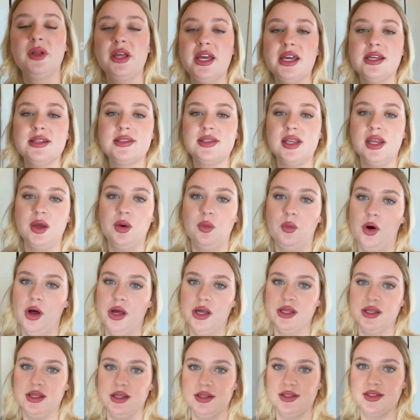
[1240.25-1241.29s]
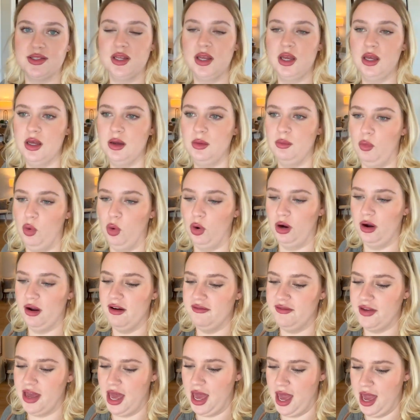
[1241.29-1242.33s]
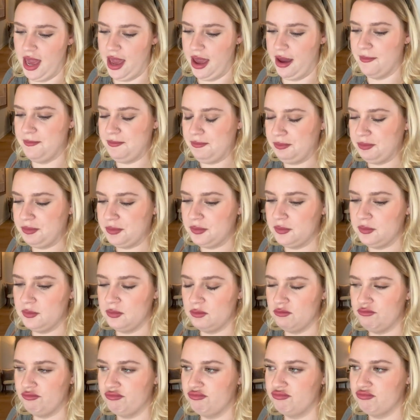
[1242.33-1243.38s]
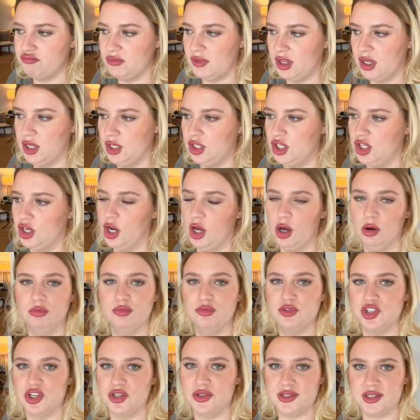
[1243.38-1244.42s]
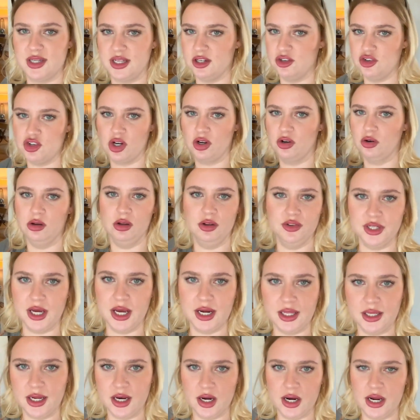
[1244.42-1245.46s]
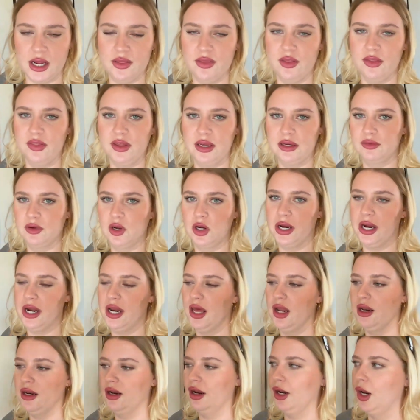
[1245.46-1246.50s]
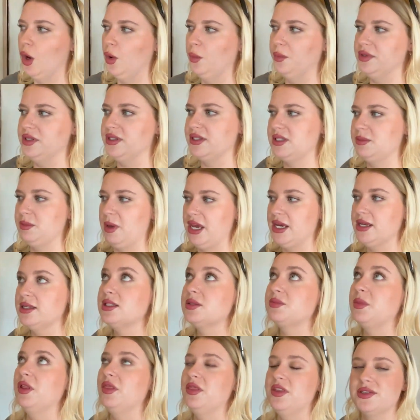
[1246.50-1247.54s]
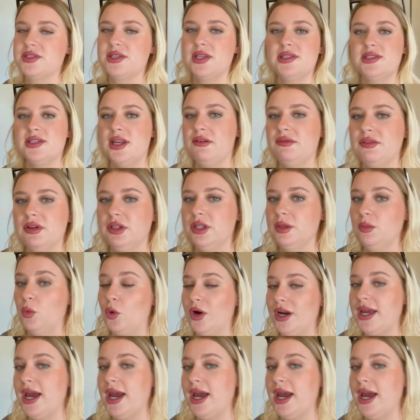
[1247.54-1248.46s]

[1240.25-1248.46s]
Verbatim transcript: place, it was more of a, you know, just like general dining area that they've created in an open space, but this is definitely more